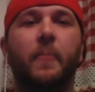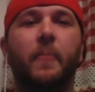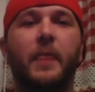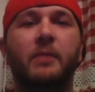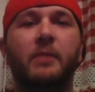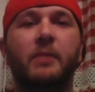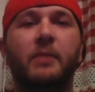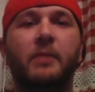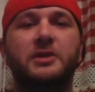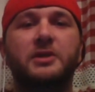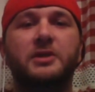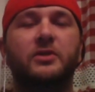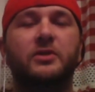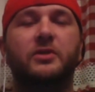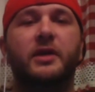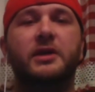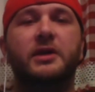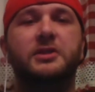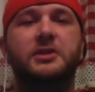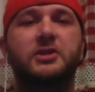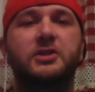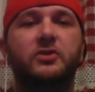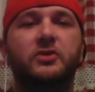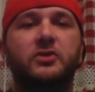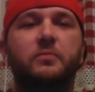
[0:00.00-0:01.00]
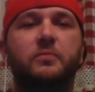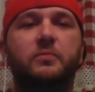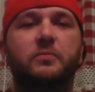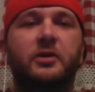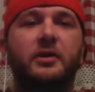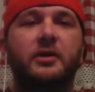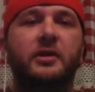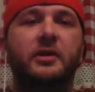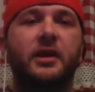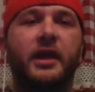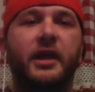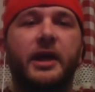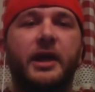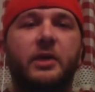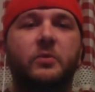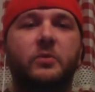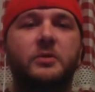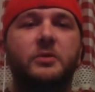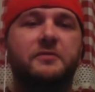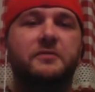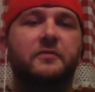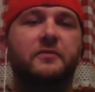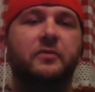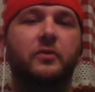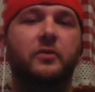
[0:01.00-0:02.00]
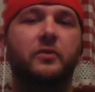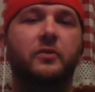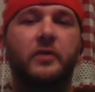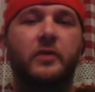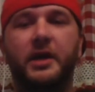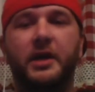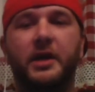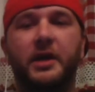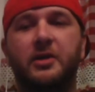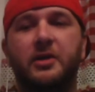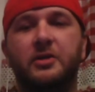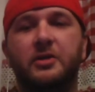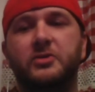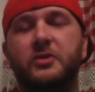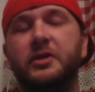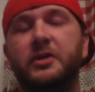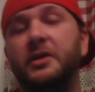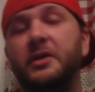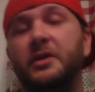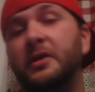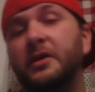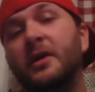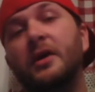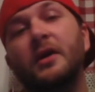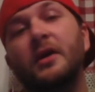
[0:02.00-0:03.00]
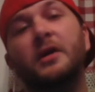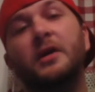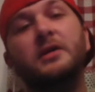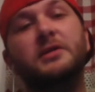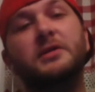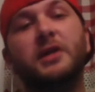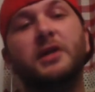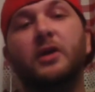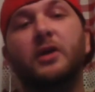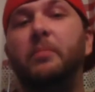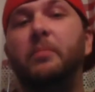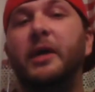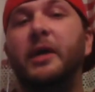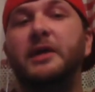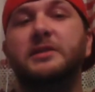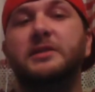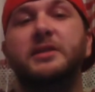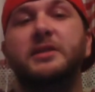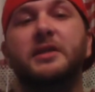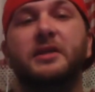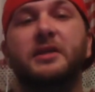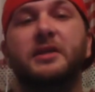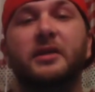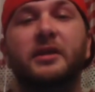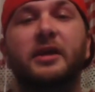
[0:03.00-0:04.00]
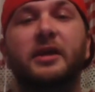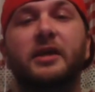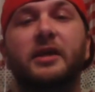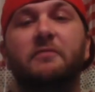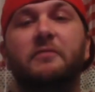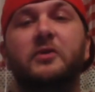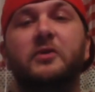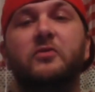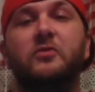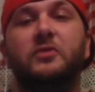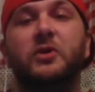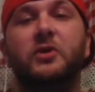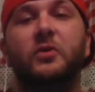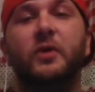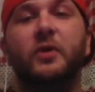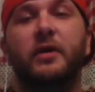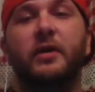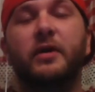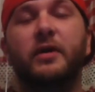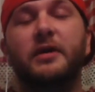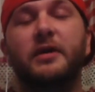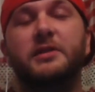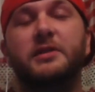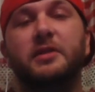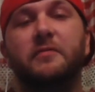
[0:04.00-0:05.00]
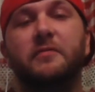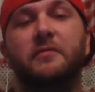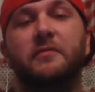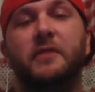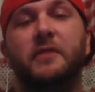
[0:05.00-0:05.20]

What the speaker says: make sure that you put in the language for that country. So basically, if you do all that stuff,